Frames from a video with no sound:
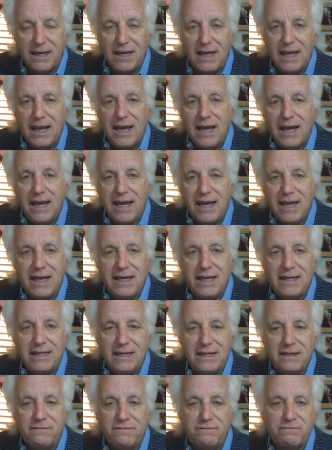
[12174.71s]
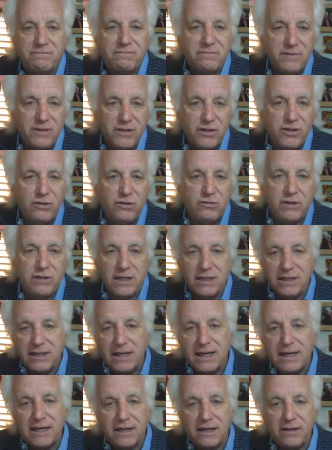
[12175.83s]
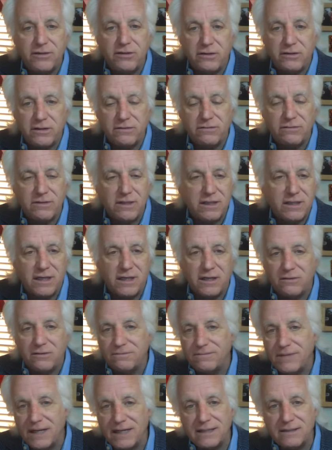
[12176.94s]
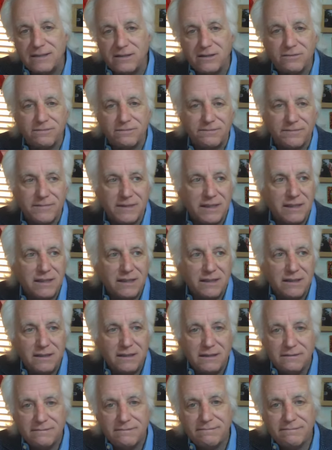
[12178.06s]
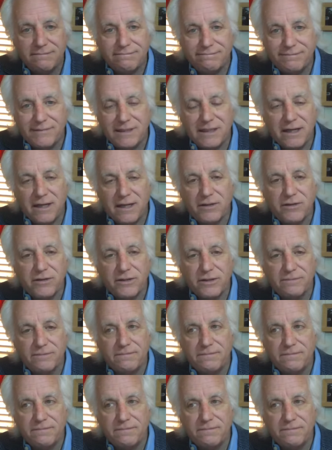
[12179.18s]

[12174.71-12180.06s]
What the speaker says: And if you can get other, you know, I don't know, another